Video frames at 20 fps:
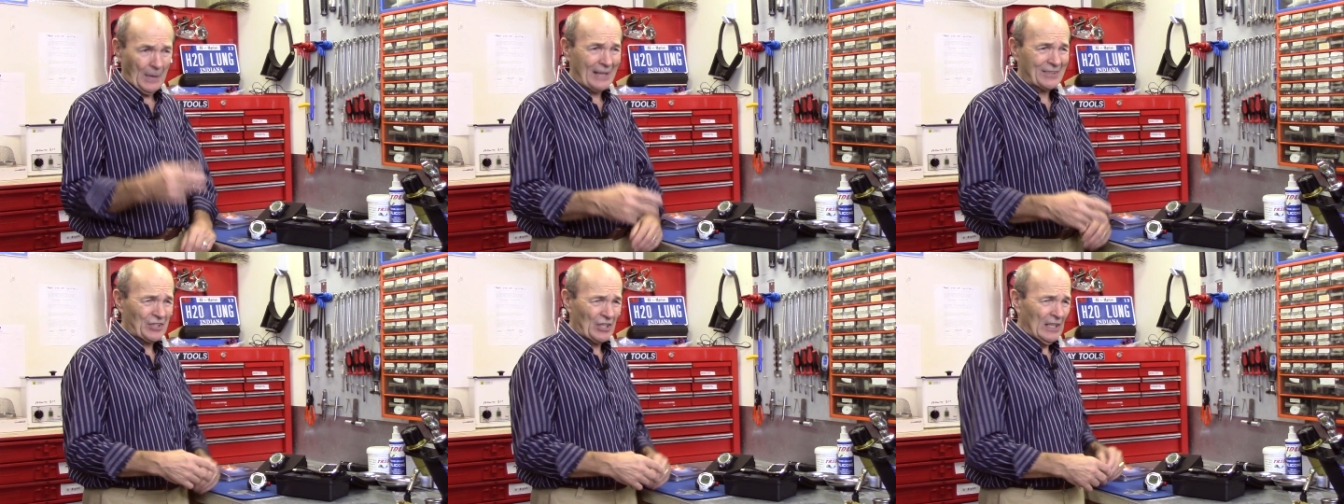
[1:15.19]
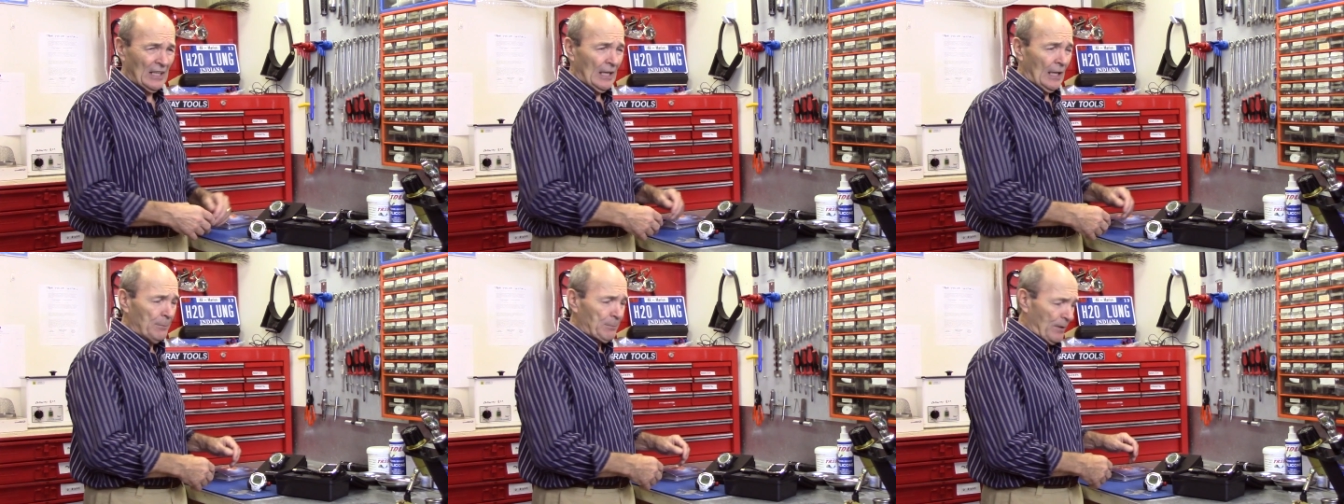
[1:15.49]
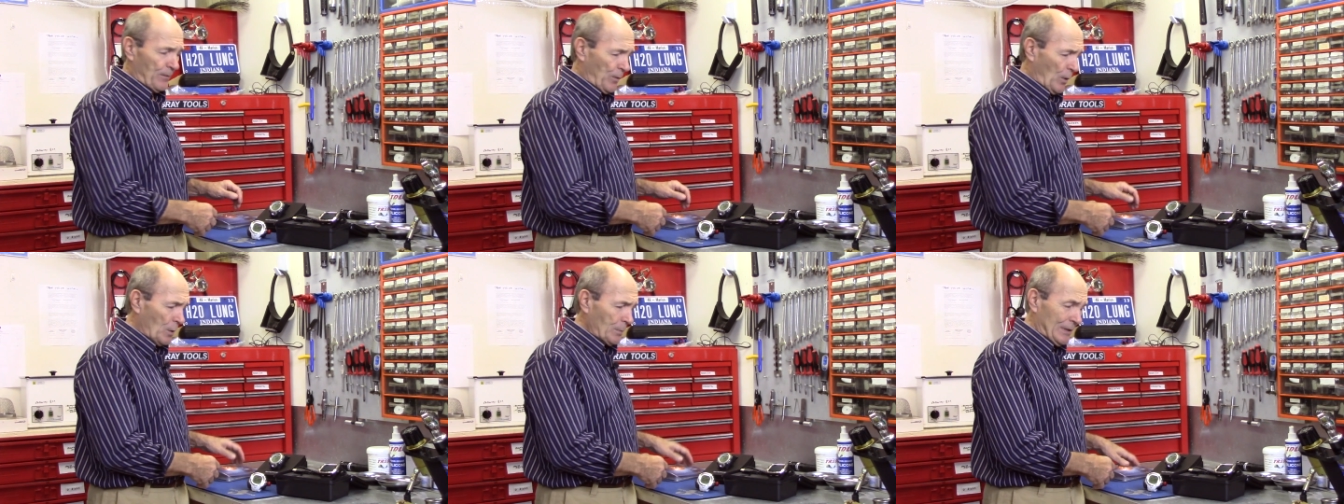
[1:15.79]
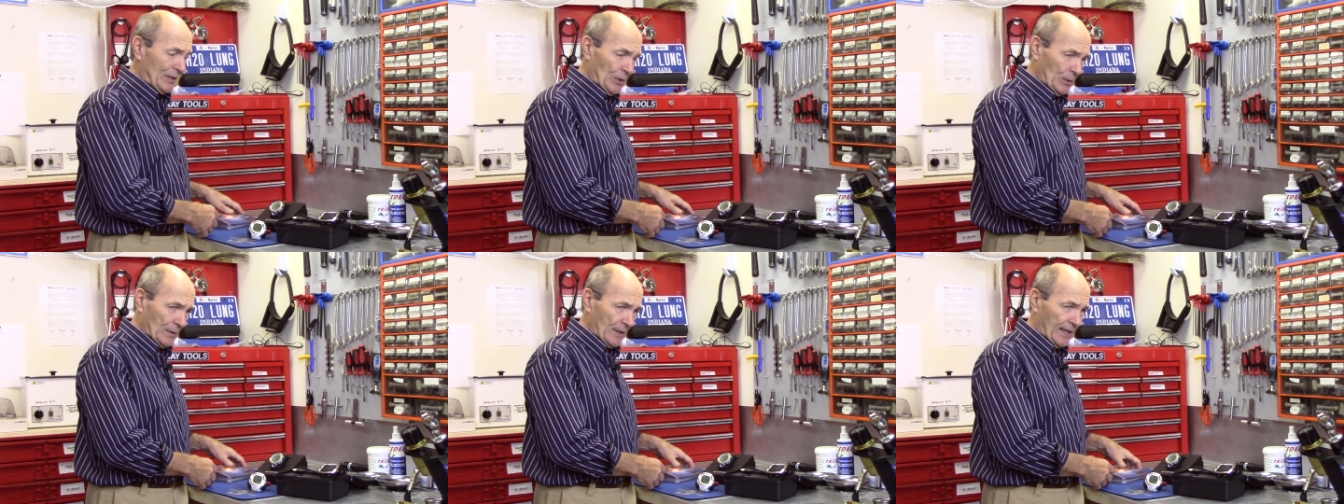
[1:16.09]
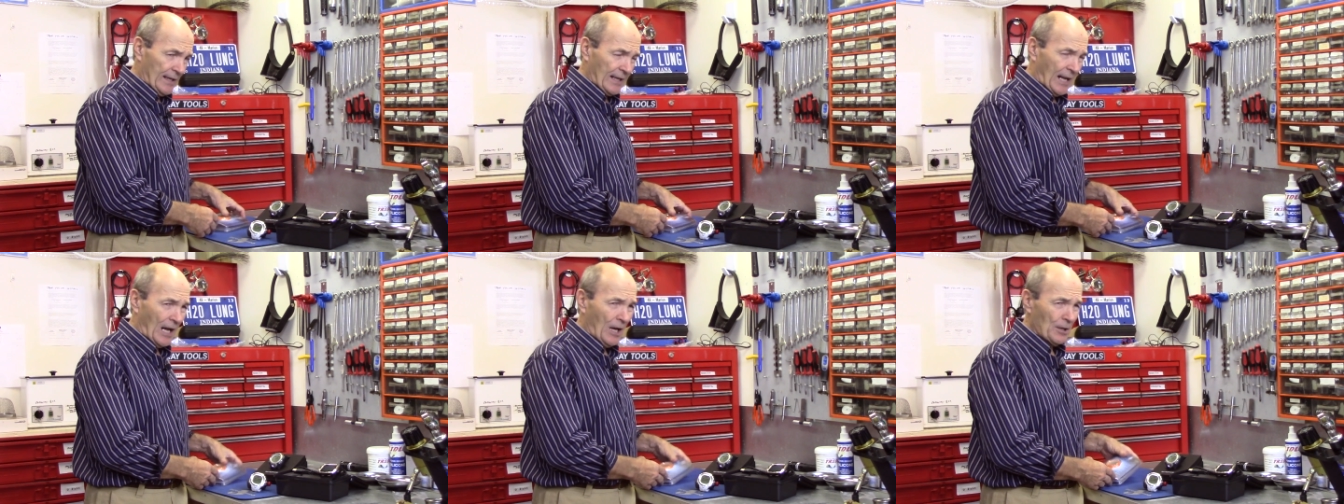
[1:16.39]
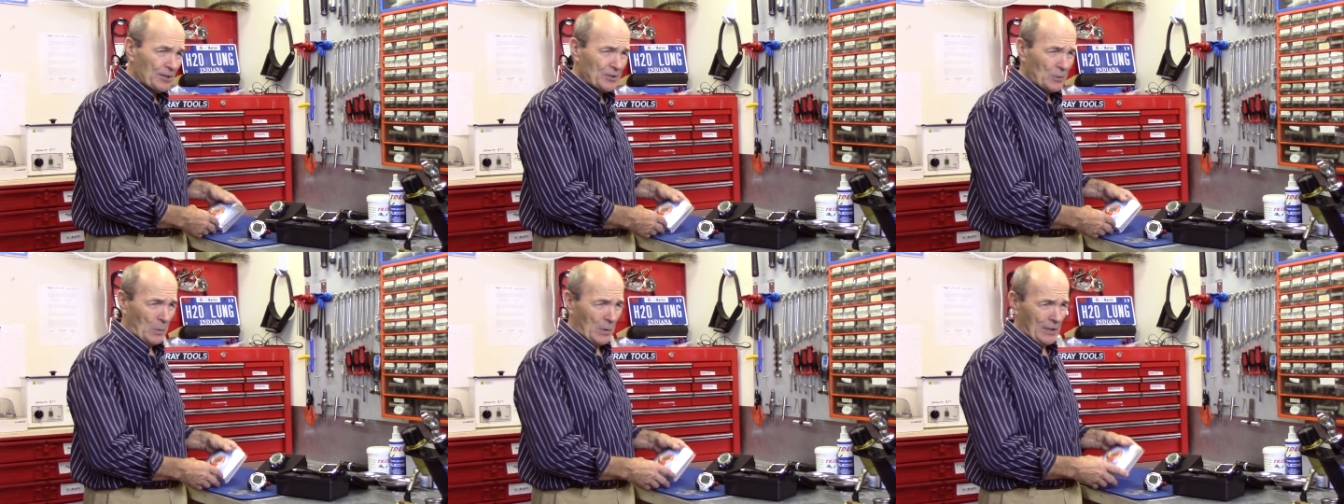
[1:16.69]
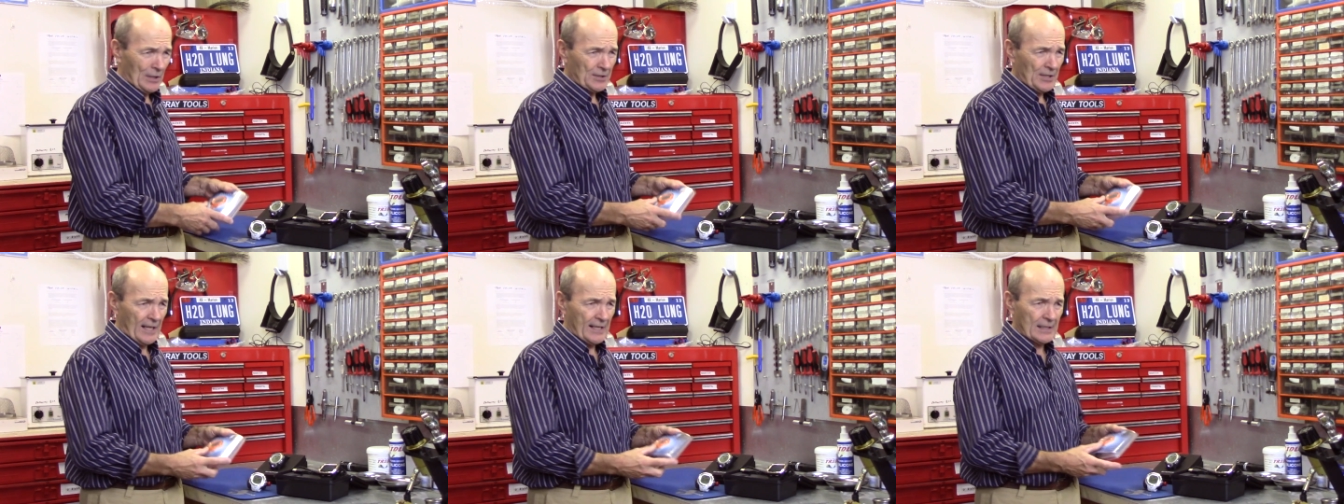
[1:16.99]
But before we do that, I also
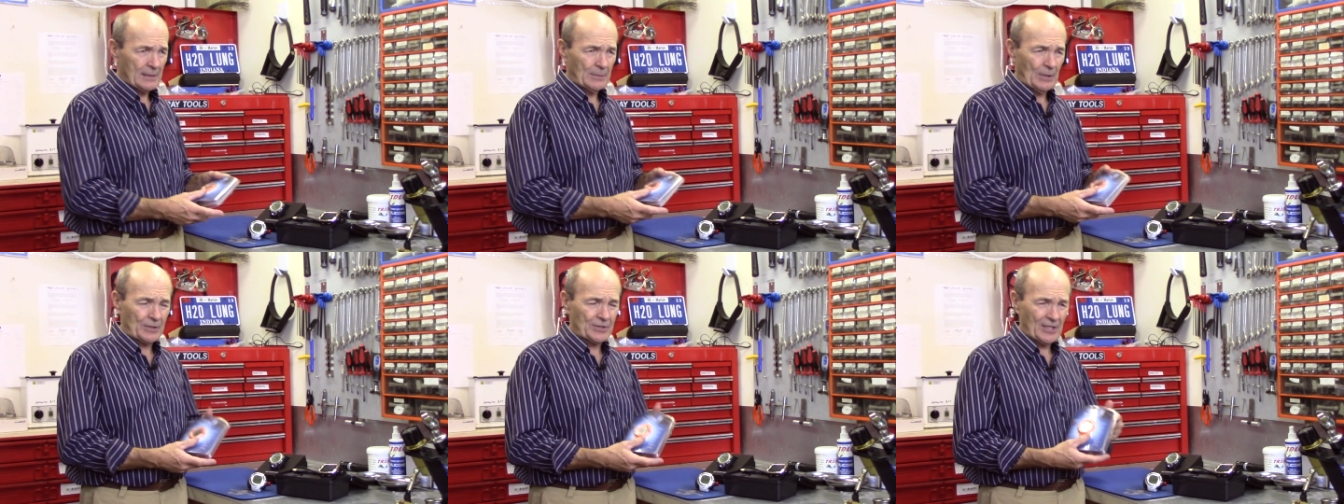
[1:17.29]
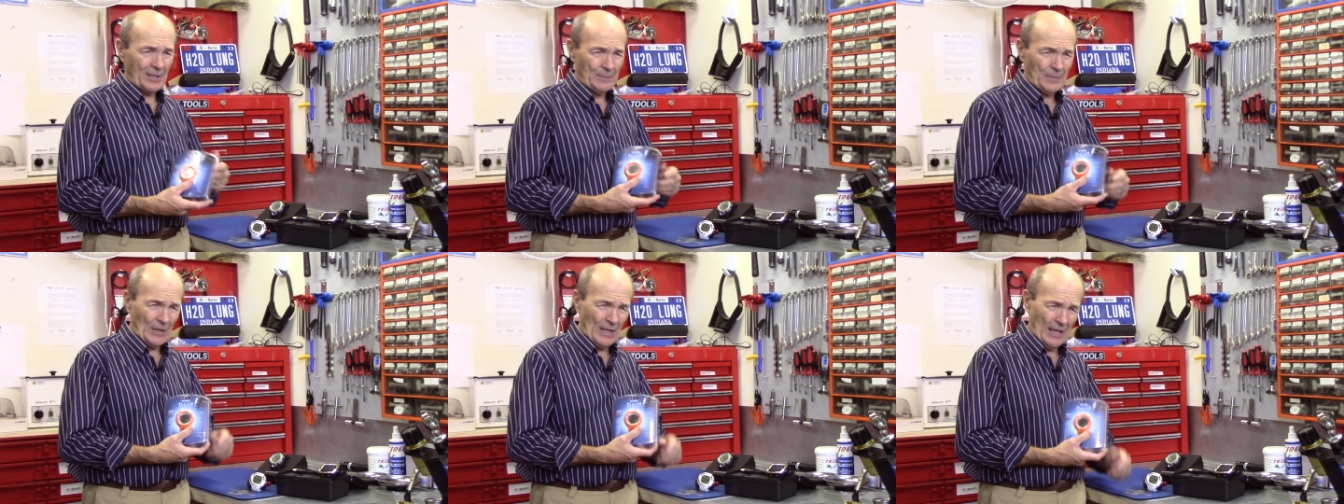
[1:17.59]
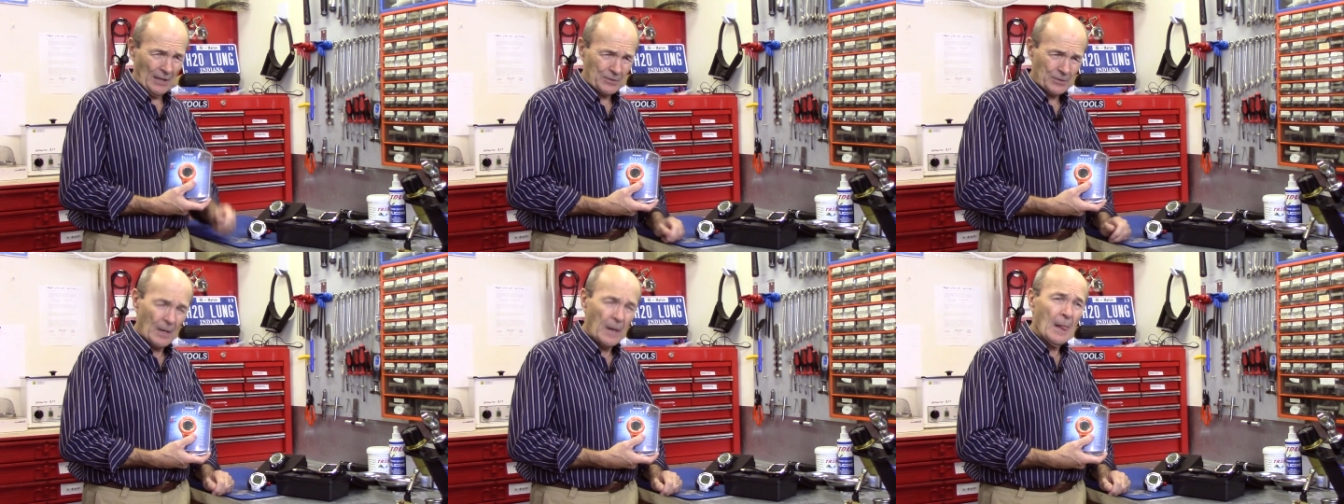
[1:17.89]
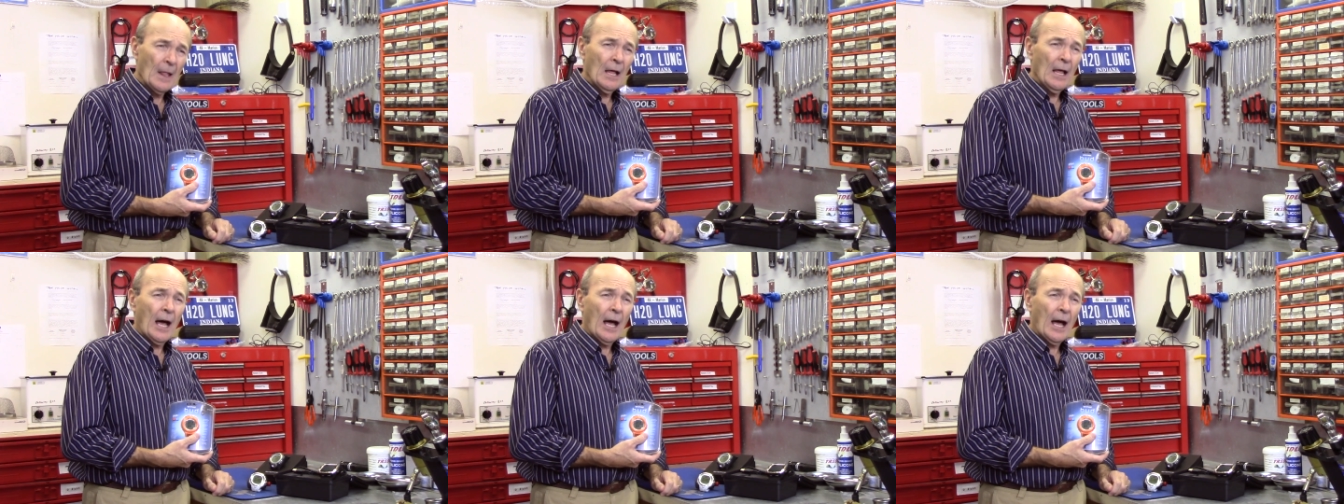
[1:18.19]
want to talk about something else.